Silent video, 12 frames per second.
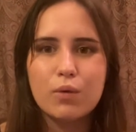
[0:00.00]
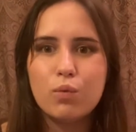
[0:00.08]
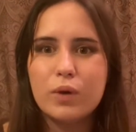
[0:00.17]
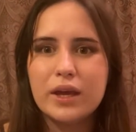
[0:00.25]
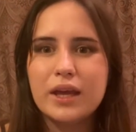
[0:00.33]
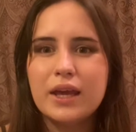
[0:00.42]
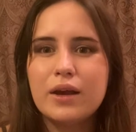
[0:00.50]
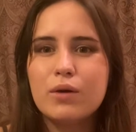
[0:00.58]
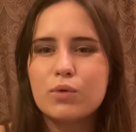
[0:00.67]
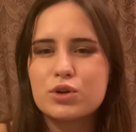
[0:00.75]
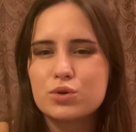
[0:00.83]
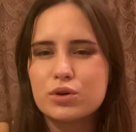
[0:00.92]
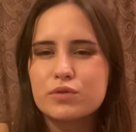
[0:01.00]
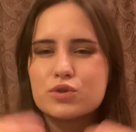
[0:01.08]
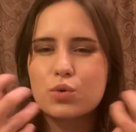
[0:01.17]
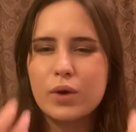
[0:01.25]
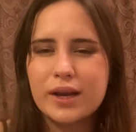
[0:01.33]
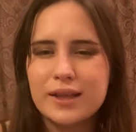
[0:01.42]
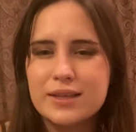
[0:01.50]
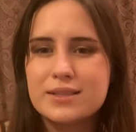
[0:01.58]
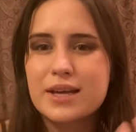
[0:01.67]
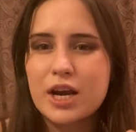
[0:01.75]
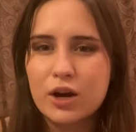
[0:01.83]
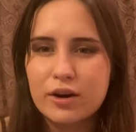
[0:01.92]
we were sort of joining these
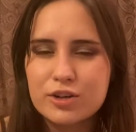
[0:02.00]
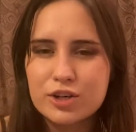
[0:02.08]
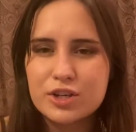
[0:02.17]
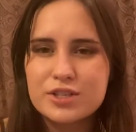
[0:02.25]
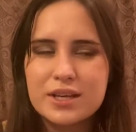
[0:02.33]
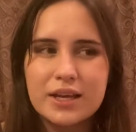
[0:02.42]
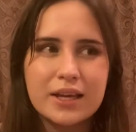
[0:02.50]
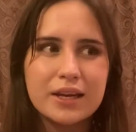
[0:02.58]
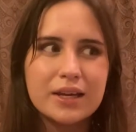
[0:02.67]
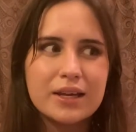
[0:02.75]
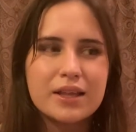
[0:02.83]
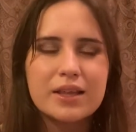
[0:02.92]
characters in